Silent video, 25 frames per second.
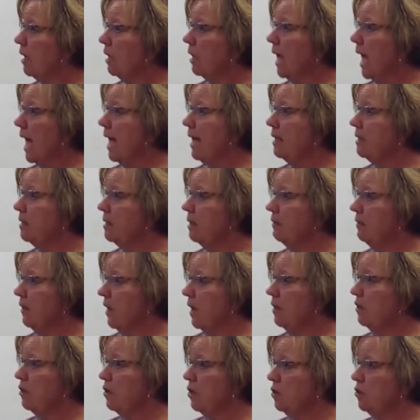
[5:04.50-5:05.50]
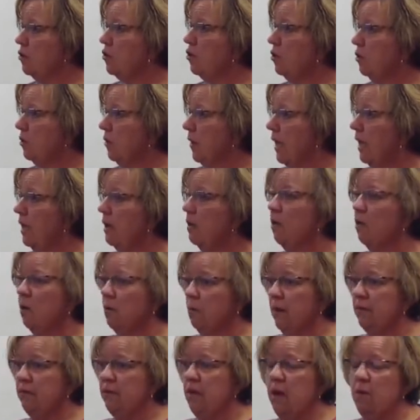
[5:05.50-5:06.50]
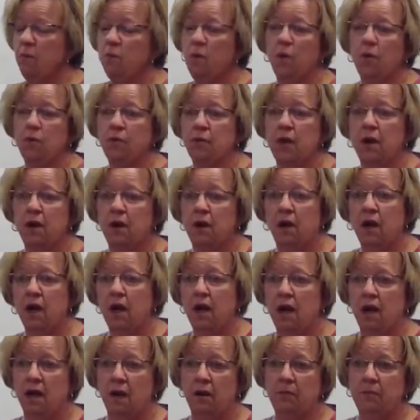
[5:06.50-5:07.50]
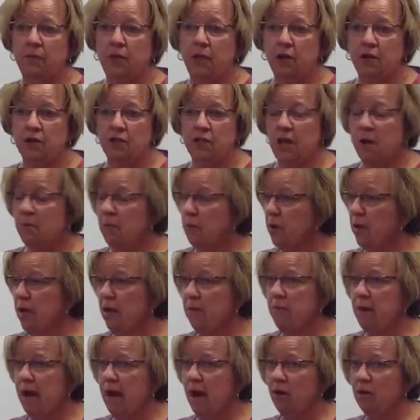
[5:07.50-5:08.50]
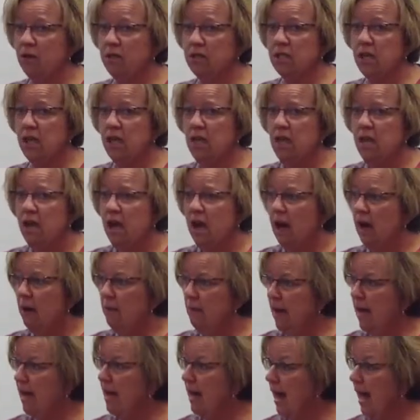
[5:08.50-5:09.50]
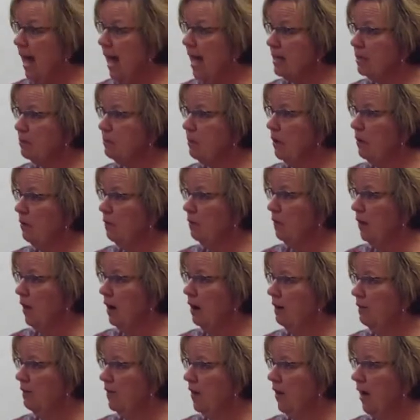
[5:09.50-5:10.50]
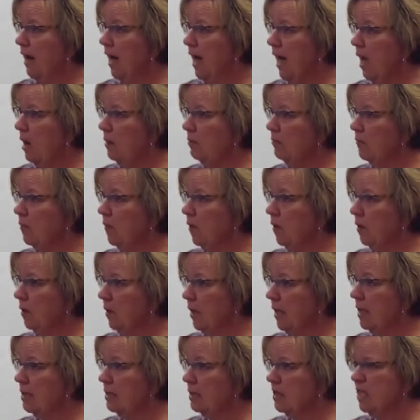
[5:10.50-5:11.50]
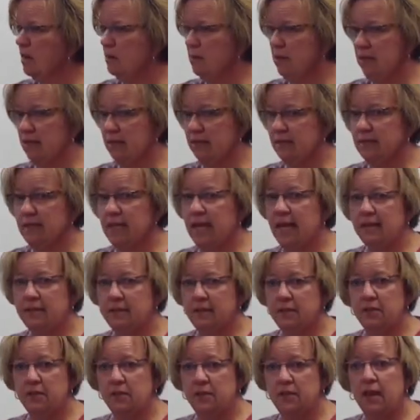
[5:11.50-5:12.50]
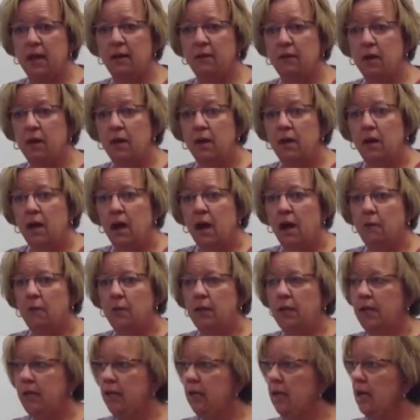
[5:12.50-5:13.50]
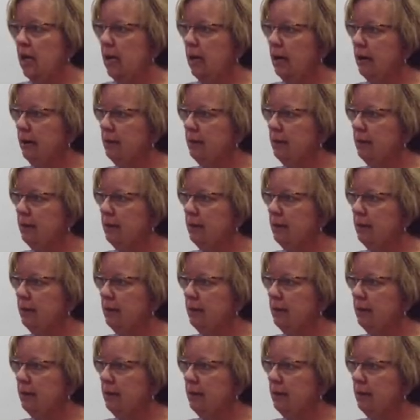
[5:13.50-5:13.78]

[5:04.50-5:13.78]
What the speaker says: client of theirs is doing or what they wrote their summary about. And it has been very, very helpful in some of these classes that are really,